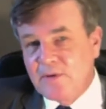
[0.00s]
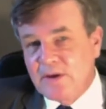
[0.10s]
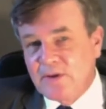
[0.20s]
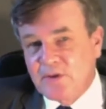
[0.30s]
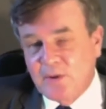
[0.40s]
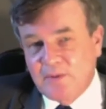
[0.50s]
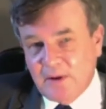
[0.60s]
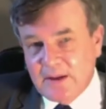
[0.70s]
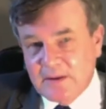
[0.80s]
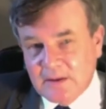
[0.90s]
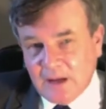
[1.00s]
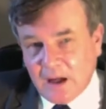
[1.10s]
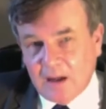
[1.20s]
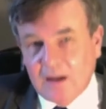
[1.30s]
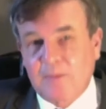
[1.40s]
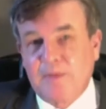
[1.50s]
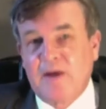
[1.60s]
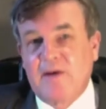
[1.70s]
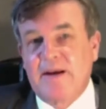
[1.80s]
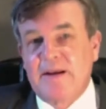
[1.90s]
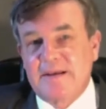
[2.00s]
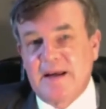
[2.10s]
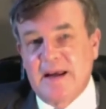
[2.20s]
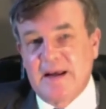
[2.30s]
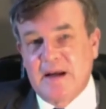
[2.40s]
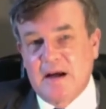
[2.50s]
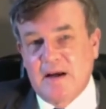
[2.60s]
into a very dark period in